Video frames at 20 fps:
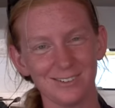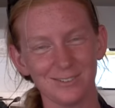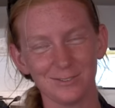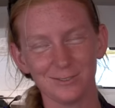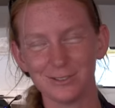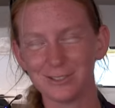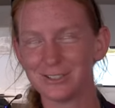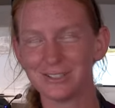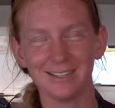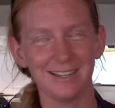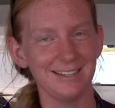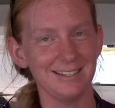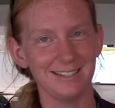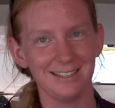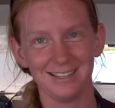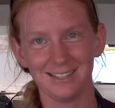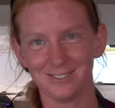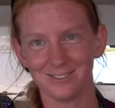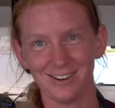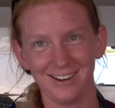We're doing lots of
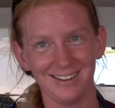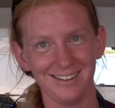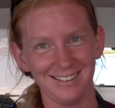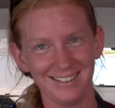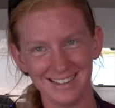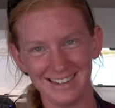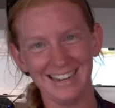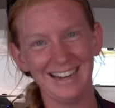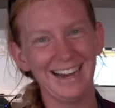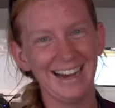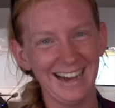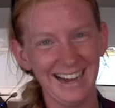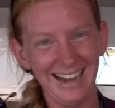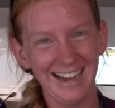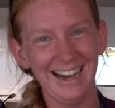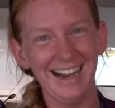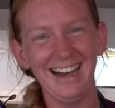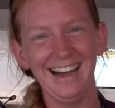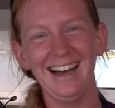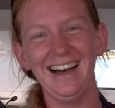things
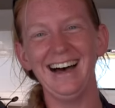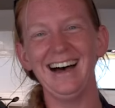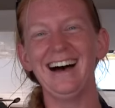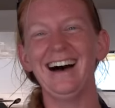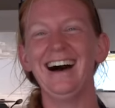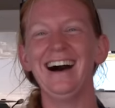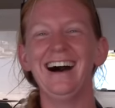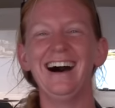right.